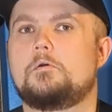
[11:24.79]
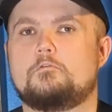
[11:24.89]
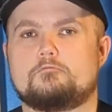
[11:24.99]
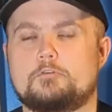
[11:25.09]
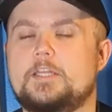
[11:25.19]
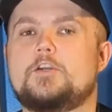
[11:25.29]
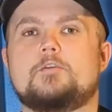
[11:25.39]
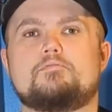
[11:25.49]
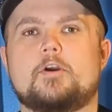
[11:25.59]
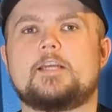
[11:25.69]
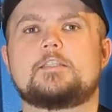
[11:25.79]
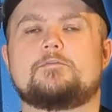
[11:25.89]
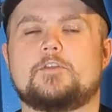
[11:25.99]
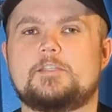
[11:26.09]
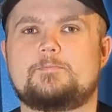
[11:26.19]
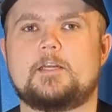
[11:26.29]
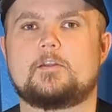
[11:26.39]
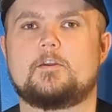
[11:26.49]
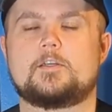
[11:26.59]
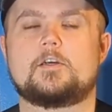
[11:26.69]
really good price for this
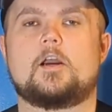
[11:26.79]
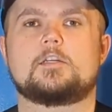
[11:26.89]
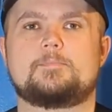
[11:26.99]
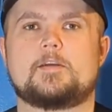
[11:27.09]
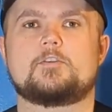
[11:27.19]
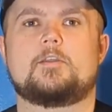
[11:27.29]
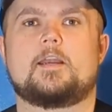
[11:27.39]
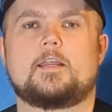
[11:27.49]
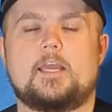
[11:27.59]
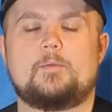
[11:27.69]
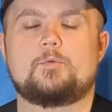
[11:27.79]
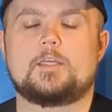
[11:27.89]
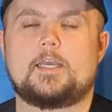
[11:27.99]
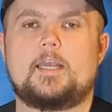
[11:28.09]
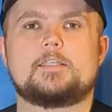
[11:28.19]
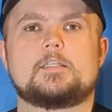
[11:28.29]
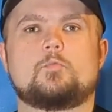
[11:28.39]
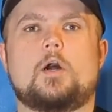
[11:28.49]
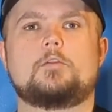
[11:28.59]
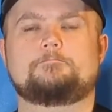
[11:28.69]
particular guitar, especially that it came with the case as
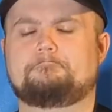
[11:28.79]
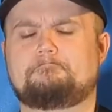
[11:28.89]
well.